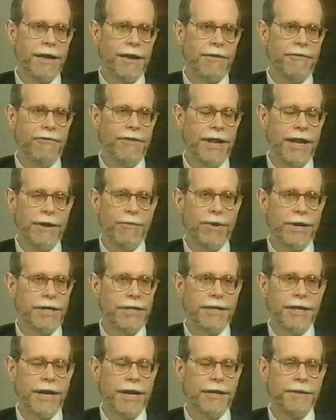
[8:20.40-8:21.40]
Vinnie
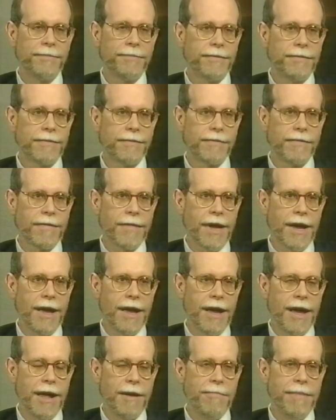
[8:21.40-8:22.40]
was an
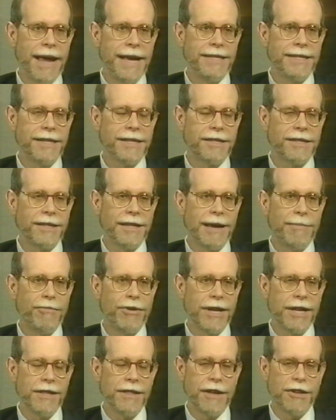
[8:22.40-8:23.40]
amazing
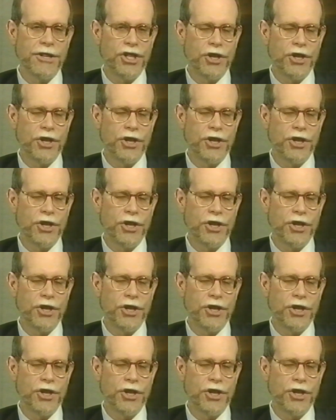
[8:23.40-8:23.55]
celebrity.